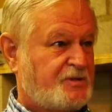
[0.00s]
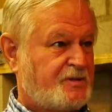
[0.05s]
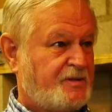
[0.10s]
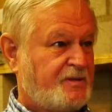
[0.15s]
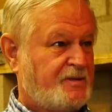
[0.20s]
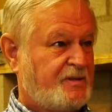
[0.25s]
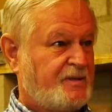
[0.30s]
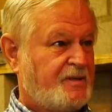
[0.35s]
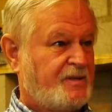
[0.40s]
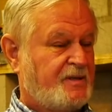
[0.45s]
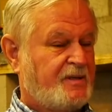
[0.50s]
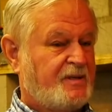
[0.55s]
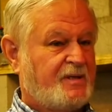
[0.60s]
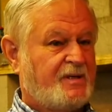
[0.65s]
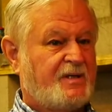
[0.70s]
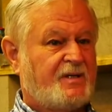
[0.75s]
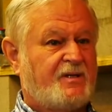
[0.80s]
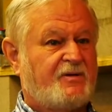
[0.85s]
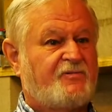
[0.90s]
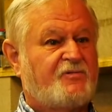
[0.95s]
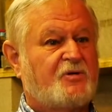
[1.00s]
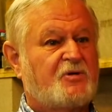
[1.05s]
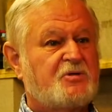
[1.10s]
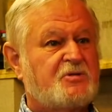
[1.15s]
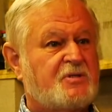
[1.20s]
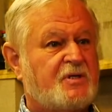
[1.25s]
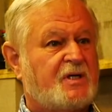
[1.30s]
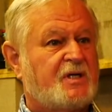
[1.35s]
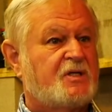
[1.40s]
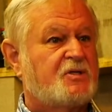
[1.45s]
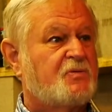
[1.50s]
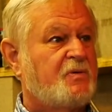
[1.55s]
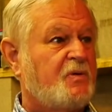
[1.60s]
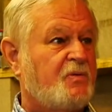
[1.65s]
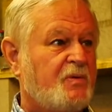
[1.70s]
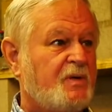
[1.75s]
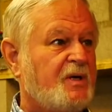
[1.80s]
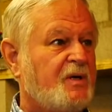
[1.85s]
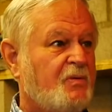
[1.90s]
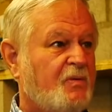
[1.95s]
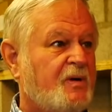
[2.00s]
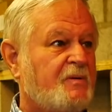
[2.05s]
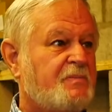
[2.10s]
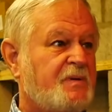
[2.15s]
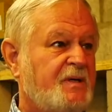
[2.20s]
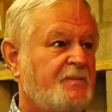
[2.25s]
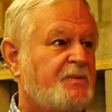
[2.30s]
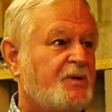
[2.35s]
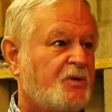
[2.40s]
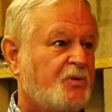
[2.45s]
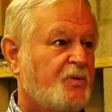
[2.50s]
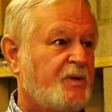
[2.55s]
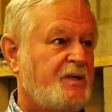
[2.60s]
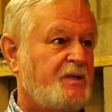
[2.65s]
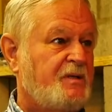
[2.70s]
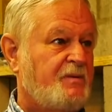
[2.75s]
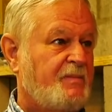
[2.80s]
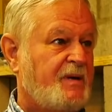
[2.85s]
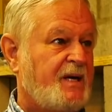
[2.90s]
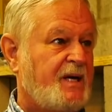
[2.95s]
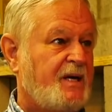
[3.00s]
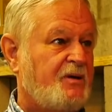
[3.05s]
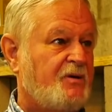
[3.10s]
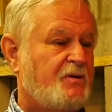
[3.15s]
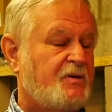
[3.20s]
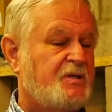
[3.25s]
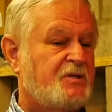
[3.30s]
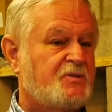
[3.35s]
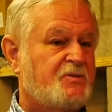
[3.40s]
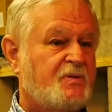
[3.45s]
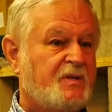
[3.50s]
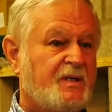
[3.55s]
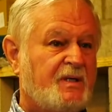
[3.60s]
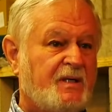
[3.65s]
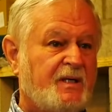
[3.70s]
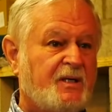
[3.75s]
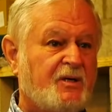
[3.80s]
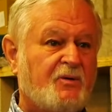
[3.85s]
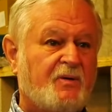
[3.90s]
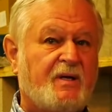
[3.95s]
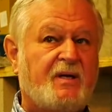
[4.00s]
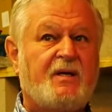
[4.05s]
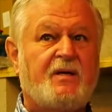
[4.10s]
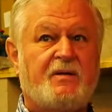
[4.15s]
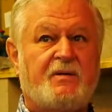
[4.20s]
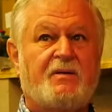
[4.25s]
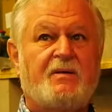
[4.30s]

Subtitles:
And the first thing is we really want people to read the manual, because literally